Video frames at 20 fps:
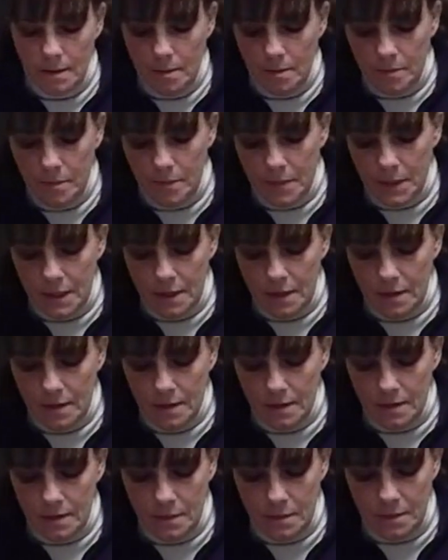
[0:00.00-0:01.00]
But it
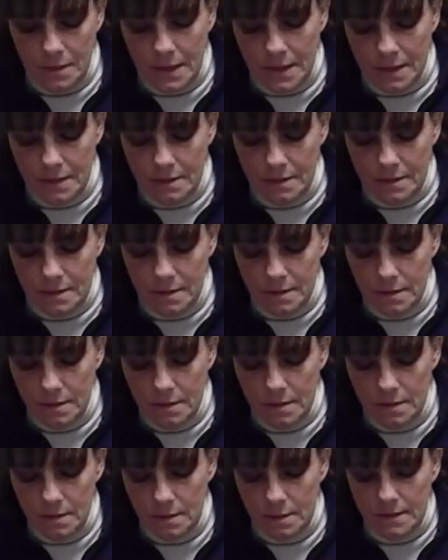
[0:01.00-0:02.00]
also makes
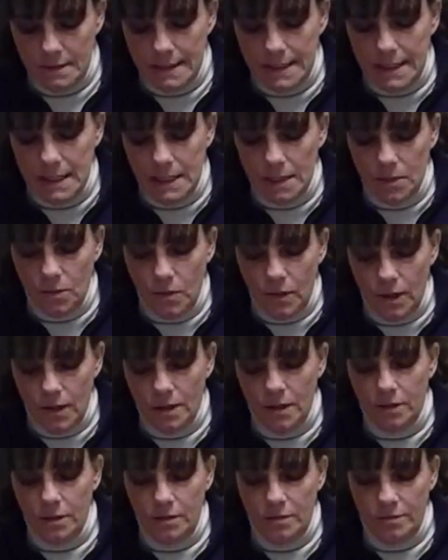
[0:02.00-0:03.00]
seeing where
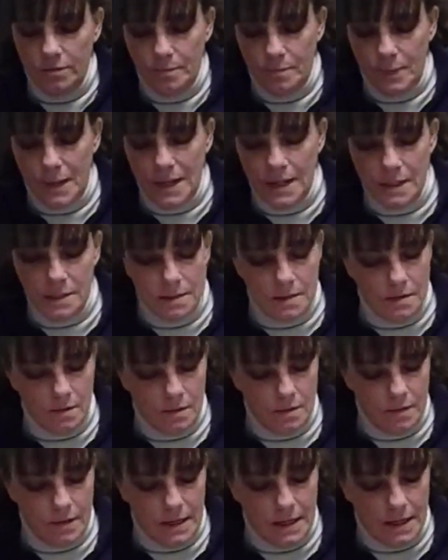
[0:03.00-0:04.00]
you painted
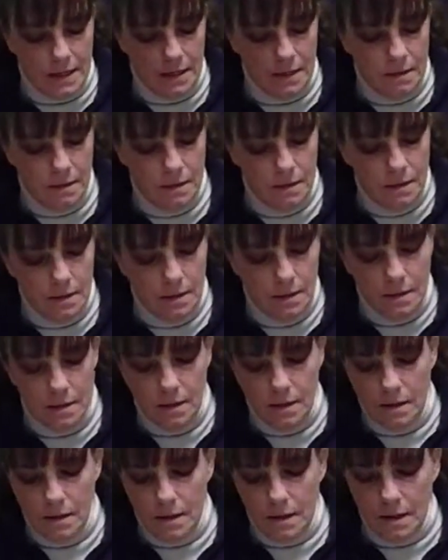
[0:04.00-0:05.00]
already
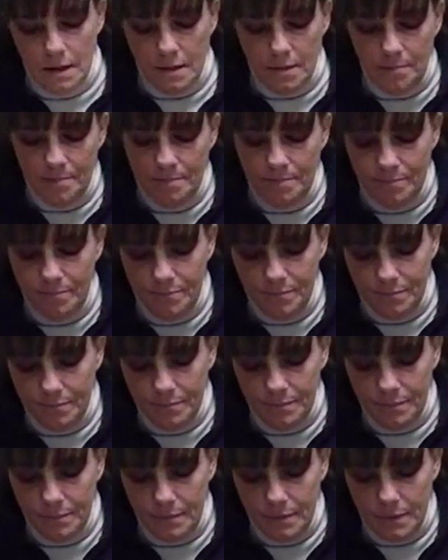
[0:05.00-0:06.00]
a
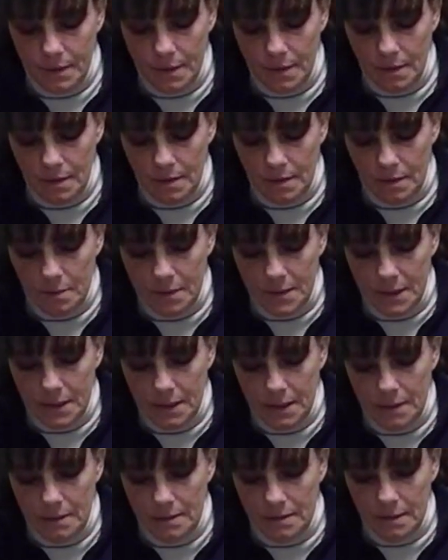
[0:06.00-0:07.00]
little bit
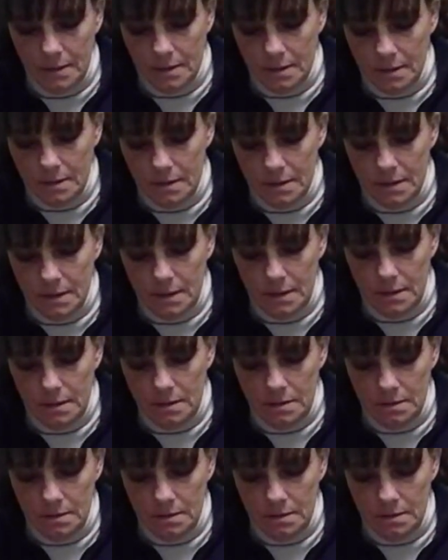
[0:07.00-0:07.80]
easier to see.